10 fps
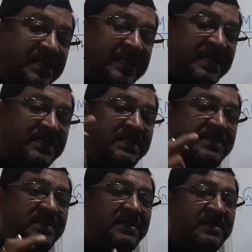case,
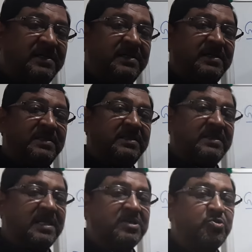
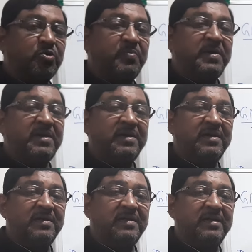that should be
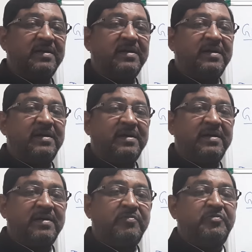
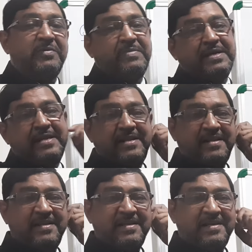female.
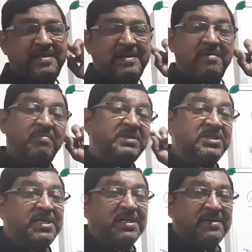But
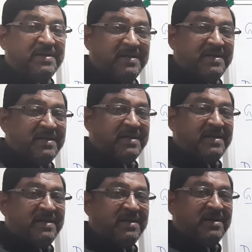here,
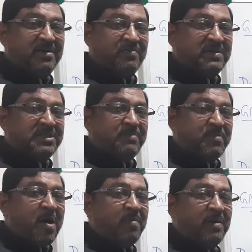what is the
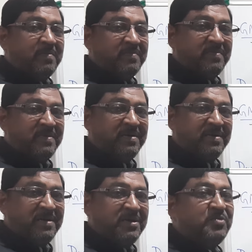problem?
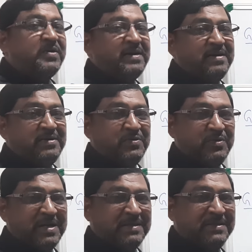You cannot do
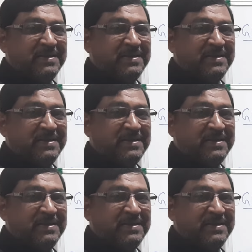that